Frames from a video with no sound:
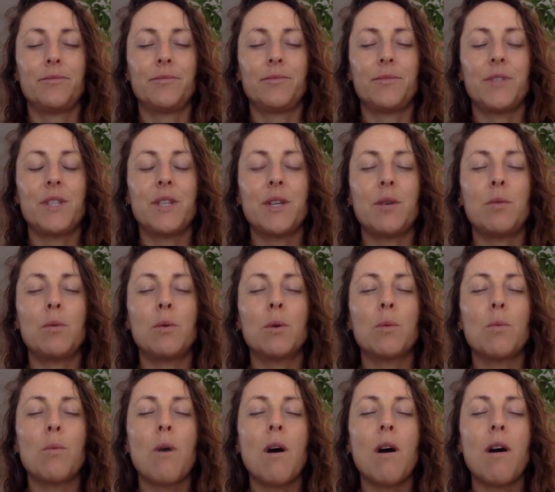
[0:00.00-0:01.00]
Until we're
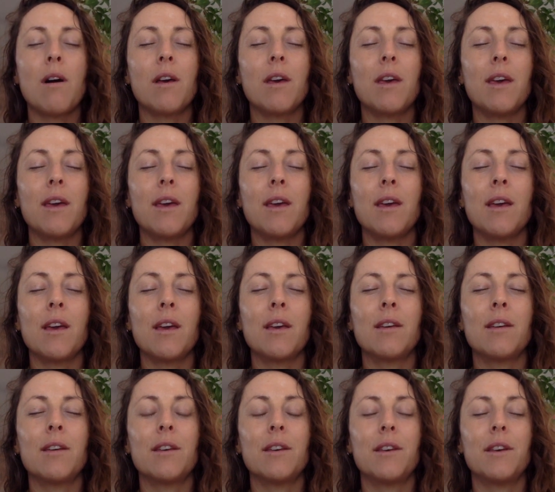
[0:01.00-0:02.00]

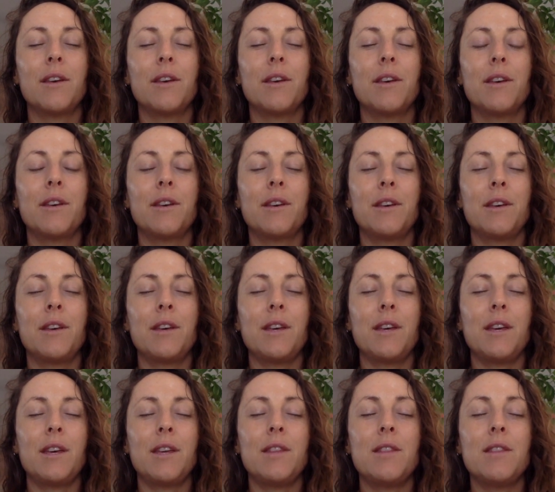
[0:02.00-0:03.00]
walking
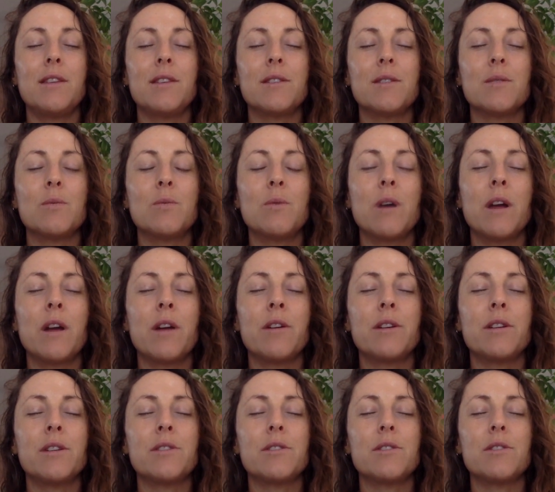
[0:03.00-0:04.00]
in this awareness,